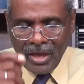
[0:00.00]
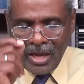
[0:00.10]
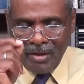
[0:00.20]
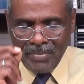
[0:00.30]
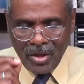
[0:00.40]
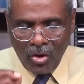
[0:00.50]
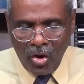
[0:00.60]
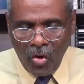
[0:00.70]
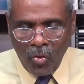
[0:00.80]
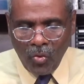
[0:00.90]
and
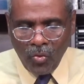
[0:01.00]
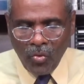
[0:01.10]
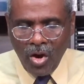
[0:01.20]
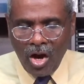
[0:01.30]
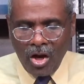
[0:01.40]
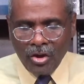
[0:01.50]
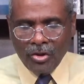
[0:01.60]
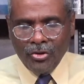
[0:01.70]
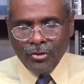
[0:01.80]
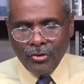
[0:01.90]
behold, a
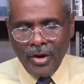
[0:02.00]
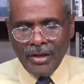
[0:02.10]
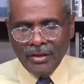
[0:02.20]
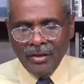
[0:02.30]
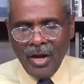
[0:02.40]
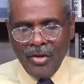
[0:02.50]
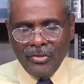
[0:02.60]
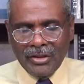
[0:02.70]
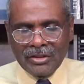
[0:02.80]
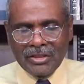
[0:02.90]
greater
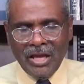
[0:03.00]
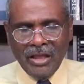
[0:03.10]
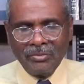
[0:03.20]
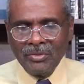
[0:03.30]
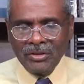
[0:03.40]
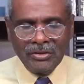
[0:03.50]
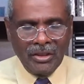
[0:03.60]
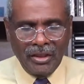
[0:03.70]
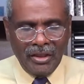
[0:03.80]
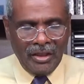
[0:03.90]
than Solomon
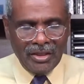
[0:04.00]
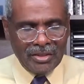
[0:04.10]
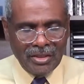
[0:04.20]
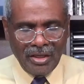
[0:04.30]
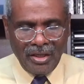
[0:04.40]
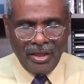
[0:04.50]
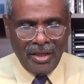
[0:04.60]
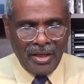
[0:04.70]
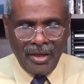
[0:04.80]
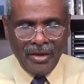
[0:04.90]
is
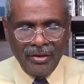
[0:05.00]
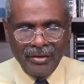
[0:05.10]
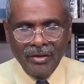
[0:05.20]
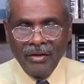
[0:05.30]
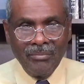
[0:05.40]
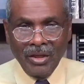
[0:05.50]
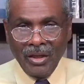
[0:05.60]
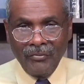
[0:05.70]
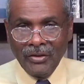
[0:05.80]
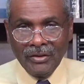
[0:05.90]
here.
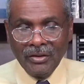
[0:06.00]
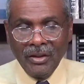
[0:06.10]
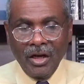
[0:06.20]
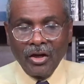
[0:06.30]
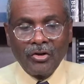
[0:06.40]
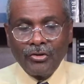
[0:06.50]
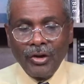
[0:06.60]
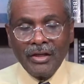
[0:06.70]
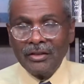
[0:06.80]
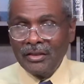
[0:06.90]
Beloved, a
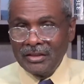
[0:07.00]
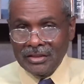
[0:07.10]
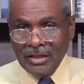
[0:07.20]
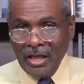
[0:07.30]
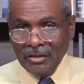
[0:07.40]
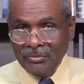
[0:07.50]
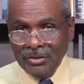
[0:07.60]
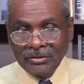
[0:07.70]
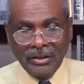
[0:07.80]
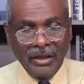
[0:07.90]
greater than
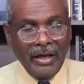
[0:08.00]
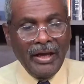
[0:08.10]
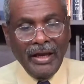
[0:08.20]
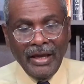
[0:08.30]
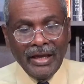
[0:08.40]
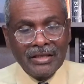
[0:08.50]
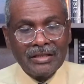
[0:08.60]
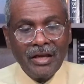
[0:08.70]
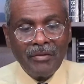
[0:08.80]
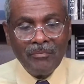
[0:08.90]
Solomon
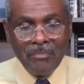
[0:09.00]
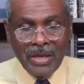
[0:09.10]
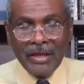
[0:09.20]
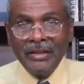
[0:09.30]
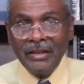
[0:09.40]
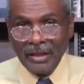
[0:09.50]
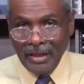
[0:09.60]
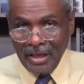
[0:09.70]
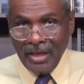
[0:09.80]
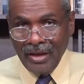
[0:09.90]
has been
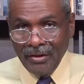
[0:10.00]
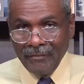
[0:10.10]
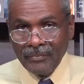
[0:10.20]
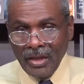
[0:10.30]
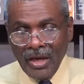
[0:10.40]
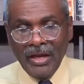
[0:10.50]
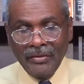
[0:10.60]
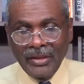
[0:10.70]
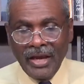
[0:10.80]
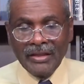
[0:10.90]
here.
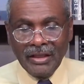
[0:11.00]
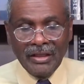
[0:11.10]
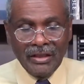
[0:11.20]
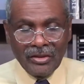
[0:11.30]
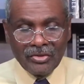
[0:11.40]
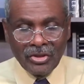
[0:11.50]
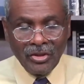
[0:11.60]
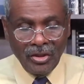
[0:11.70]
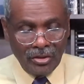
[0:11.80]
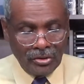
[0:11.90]
and that is
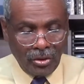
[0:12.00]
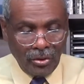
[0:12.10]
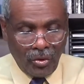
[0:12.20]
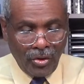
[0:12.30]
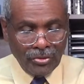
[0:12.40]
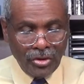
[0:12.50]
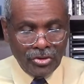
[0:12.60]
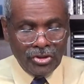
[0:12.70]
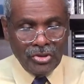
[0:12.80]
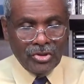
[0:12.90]
the Lord
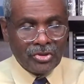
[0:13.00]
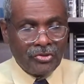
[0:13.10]
Jesus